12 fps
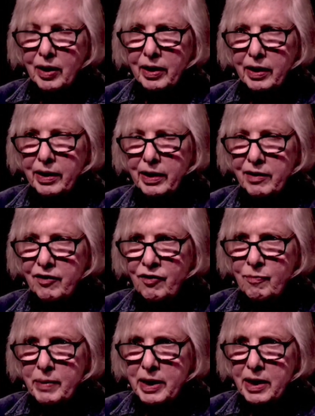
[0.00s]
Give
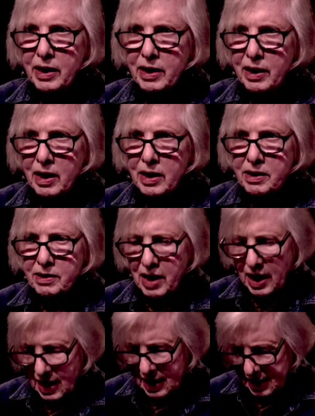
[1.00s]
me the
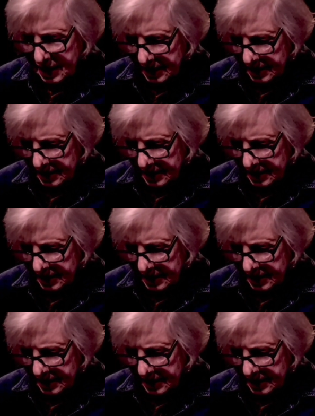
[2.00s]
tag."